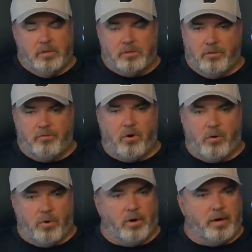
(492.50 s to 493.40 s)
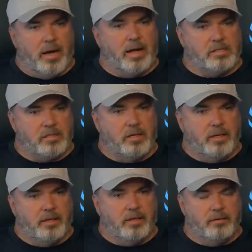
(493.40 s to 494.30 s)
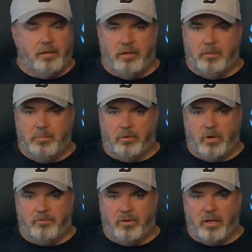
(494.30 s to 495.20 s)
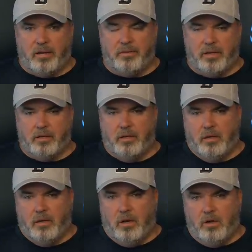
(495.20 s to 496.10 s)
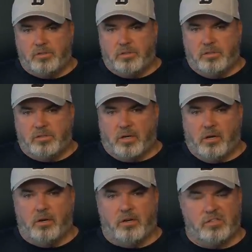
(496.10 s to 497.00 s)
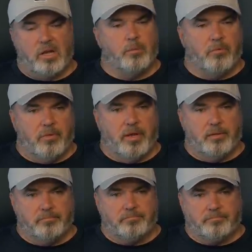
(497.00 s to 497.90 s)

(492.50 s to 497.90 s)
so far with our guys, and they need to continue to build off. And I think Osa is a clear example of that.